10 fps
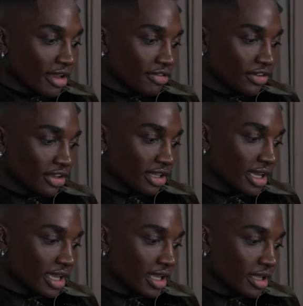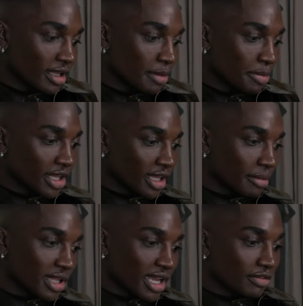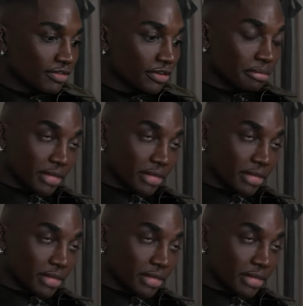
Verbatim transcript: I feel like a pickup line for